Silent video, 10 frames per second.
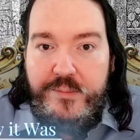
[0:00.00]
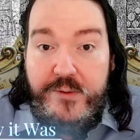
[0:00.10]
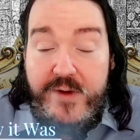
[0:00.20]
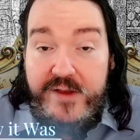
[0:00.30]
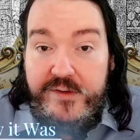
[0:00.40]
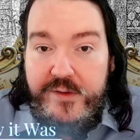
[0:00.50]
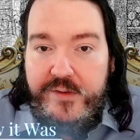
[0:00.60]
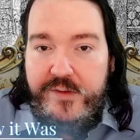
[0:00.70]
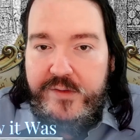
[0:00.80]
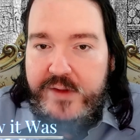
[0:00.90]

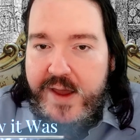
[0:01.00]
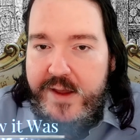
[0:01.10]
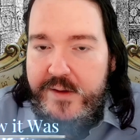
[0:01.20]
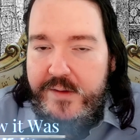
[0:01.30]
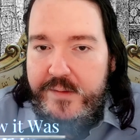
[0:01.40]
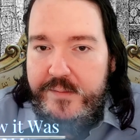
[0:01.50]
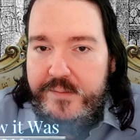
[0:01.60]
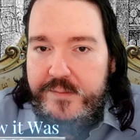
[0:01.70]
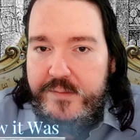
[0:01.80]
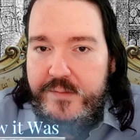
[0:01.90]
professors stayed
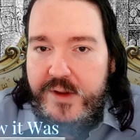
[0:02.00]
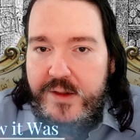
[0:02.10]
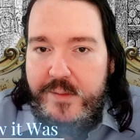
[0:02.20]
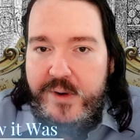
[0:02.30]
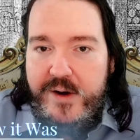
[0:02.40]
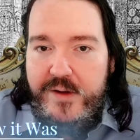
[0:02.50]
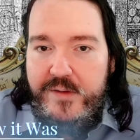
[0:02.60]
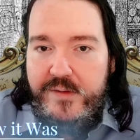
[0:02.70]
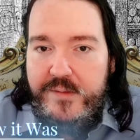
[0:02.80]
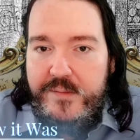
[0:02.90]
and
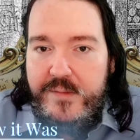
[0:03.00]
librarians.